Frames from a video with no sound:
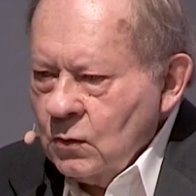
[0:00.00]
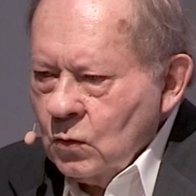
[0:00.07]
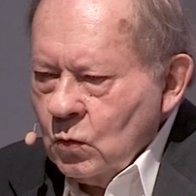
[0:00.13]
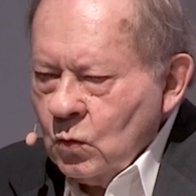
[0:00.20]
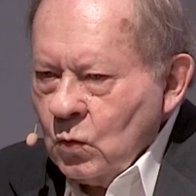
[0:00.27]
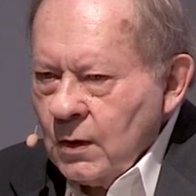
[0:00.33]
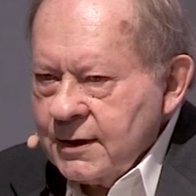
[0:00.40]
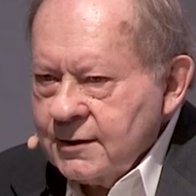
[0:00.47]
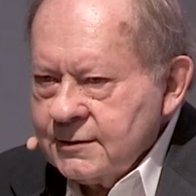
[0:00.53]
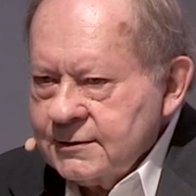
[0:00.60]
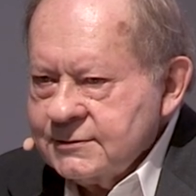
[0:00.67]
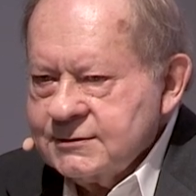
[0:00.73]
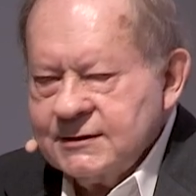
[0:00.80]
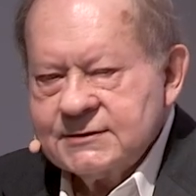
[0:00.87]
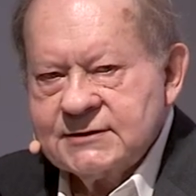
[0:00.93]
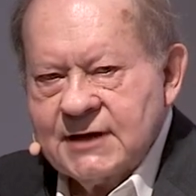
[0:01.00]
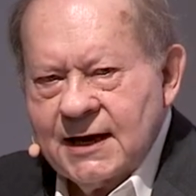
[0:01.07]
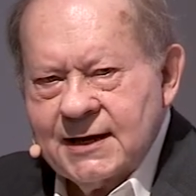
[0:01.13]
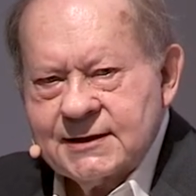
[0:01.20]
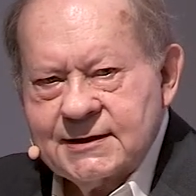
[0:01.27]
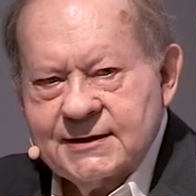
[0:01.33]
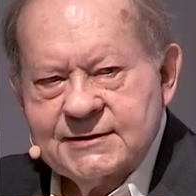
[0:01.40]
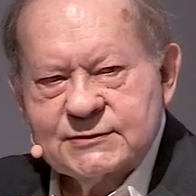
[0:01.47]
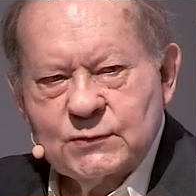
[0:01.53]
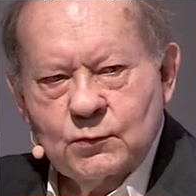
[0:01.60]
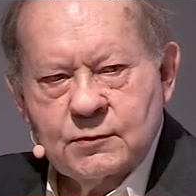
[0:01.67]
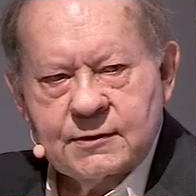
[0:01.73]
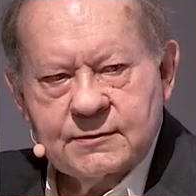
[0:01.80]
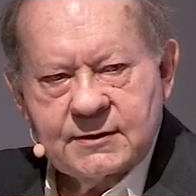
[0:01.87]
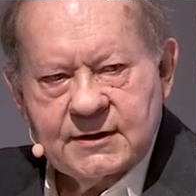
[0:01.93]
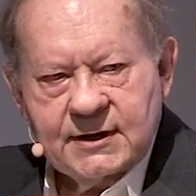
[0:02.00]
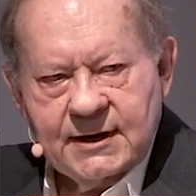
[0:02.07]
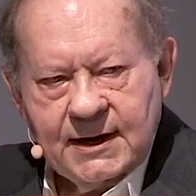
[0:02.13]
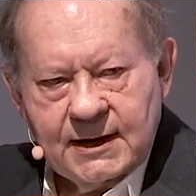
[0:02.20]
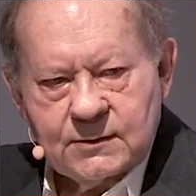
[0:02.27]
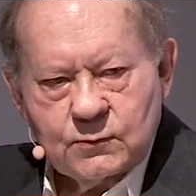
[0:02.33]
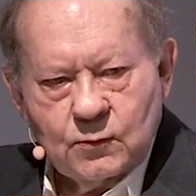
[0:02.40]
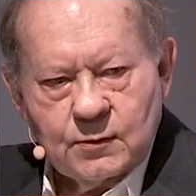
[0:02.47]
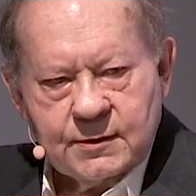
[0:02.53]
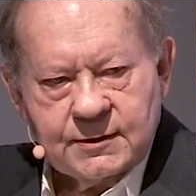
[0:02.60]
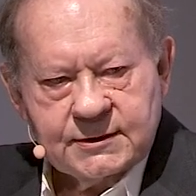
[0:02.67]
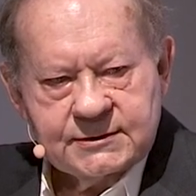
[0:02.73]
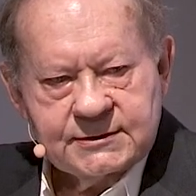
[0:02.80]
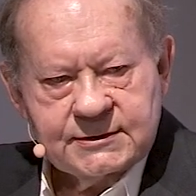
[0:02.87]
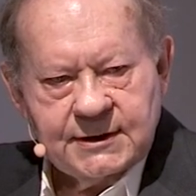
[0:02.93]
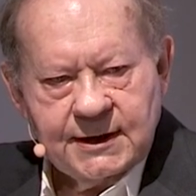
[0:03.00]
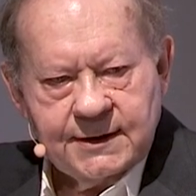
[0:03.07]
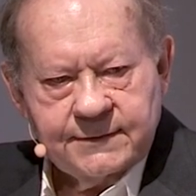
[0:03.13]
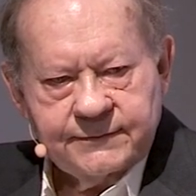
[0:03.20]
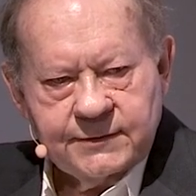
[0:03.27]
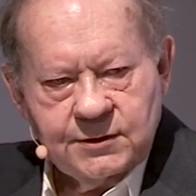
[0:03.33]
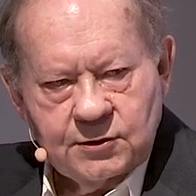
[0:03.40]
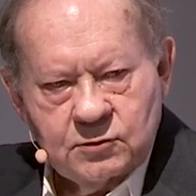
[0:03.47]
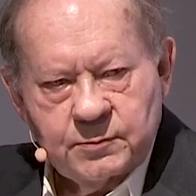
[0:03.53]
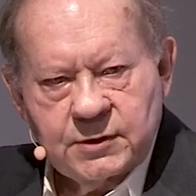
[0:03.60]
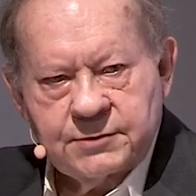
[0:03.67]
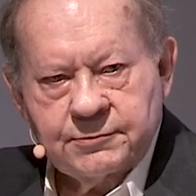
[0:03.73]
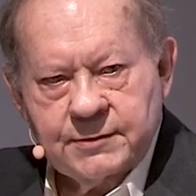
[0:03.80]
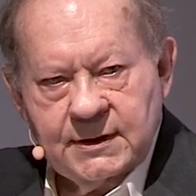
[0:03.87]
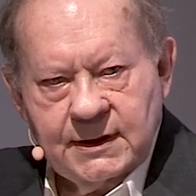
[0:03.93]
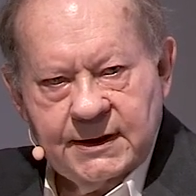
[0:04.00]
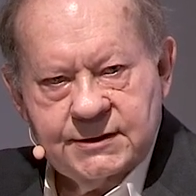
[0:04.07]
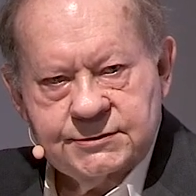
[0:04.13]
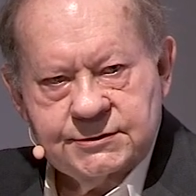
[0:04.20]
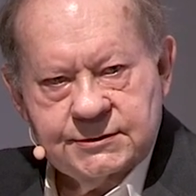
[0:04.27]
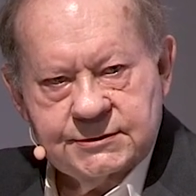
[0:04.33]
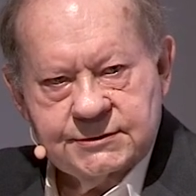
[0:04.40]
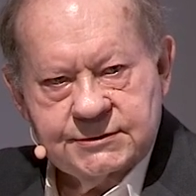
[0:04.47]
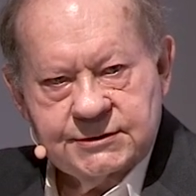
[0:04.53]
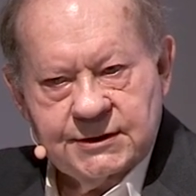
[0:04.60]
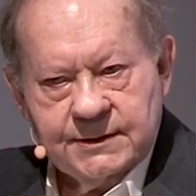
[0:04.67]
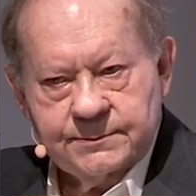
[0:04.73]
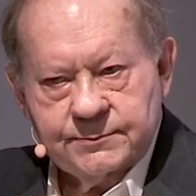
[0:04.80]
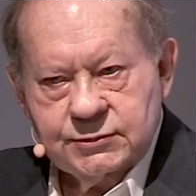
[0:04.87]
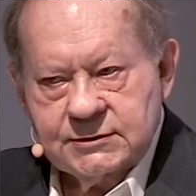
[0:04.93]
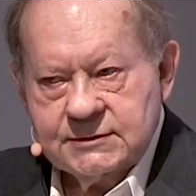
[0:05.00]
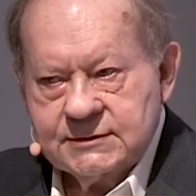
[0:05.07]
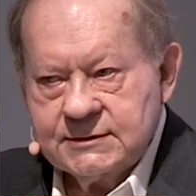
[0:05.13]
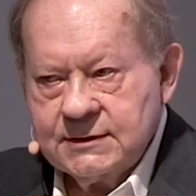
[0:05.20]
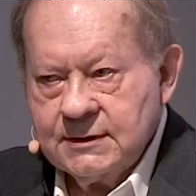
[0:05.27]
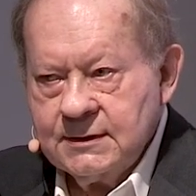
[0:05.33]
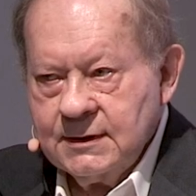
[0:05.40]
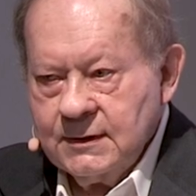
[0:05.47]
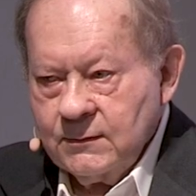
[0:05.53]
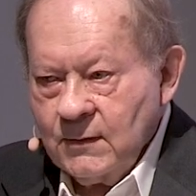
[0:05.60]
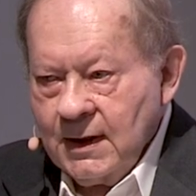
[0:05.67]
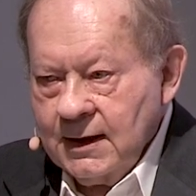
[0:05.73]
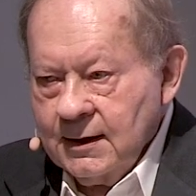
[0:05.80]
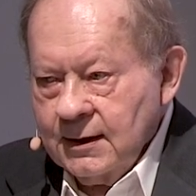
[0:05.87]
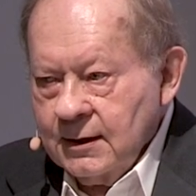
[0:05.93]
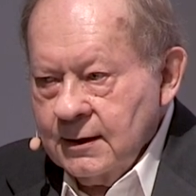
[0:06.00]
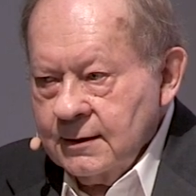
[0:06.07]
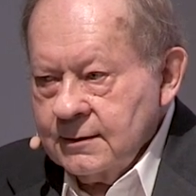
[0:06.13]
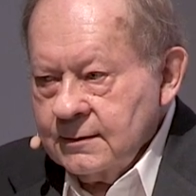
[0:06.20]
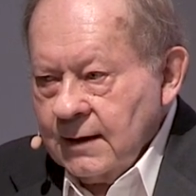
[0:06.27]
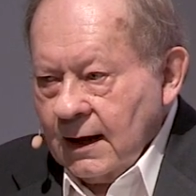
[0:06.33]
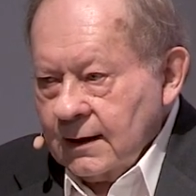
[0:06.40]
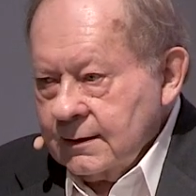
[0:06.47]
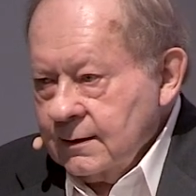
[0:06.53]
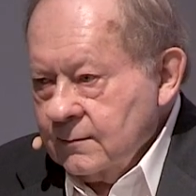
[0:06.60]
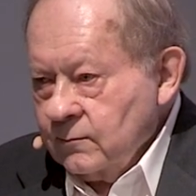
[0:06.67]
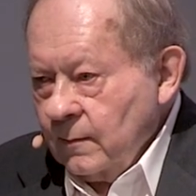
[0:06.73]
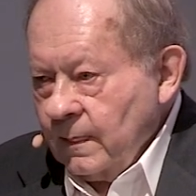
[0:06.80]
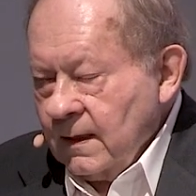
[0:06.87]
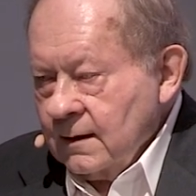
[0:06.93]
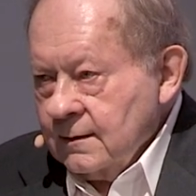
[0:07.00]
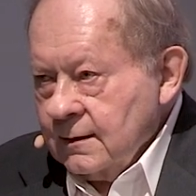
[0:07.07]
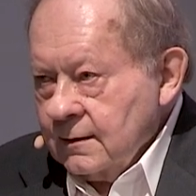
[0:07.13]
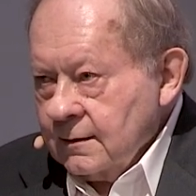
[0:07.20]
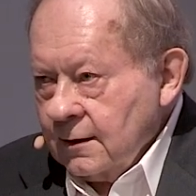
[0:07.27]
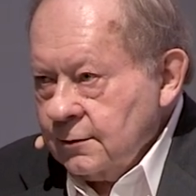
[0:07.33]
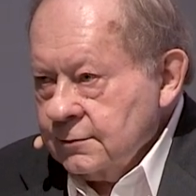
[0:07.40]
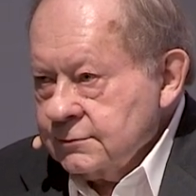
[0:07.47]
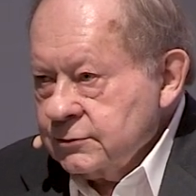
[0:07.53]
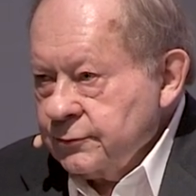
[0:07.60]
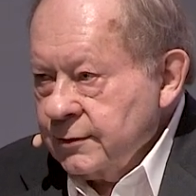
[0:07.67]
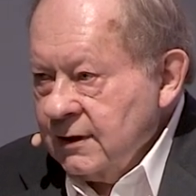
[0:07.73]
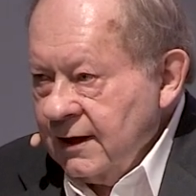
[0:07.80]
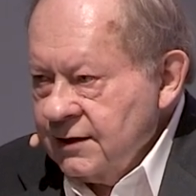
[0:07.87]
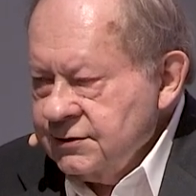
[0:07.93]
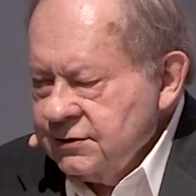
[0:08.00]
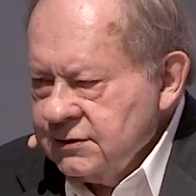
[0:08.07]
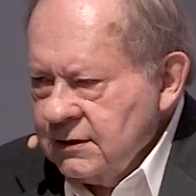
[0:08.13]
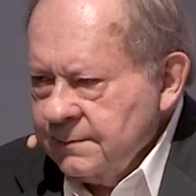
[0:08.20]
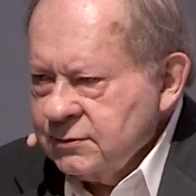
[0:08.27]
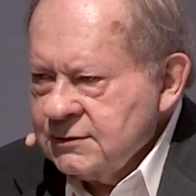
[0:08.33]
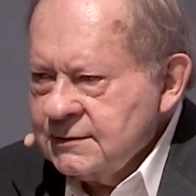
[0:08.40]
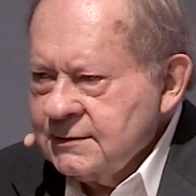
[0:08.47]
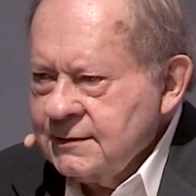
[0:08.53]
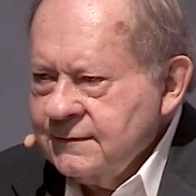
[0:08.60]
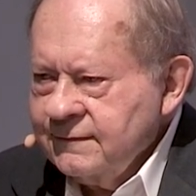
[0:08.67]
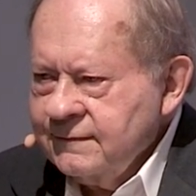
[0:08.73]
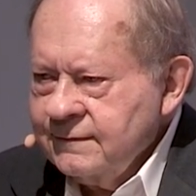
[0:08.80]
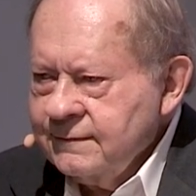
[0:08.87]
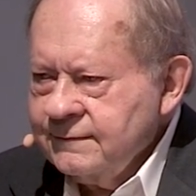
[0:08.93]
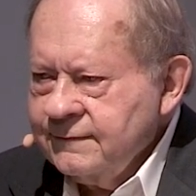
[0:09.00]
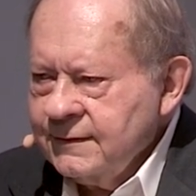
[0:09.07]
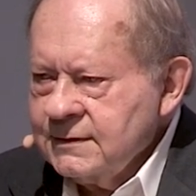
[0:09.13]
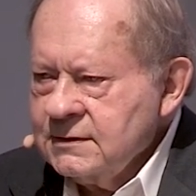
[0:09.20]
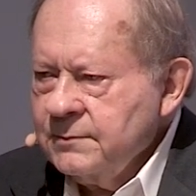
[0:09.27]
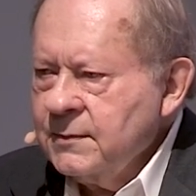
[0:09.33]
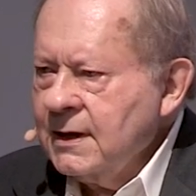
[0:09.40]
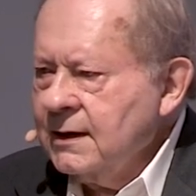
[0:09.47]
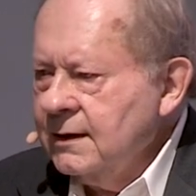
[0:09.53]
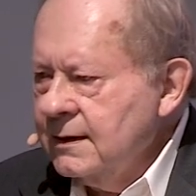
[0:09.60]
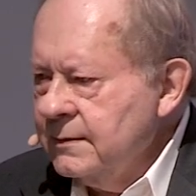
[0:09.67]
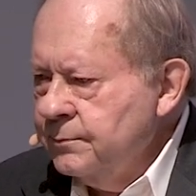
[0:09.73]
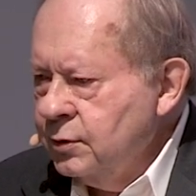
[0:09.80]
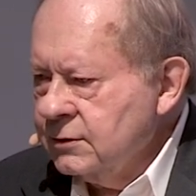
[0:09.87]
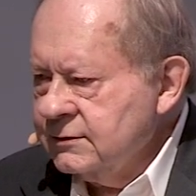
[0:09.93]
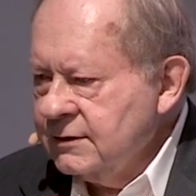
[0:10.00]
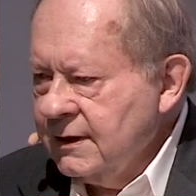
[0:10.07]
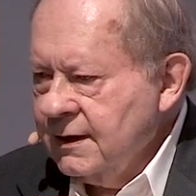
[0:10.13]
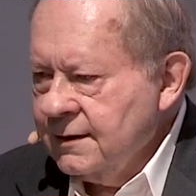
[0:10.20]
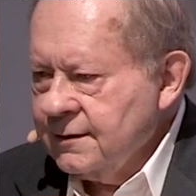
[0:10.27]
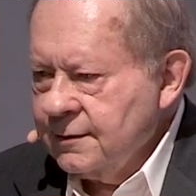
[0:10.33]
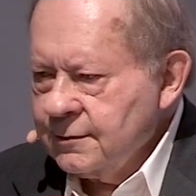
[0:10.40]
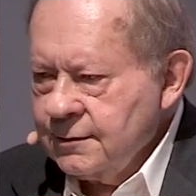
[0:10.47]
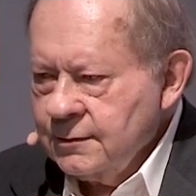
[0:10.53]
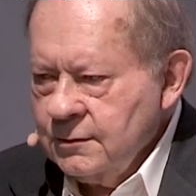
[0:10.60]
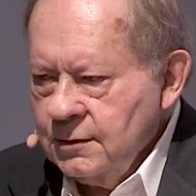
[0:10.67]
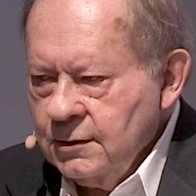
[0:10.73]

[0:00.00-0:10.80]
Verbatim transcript: where societies were networks of human relationships. Uh, those relationships fundamentally put together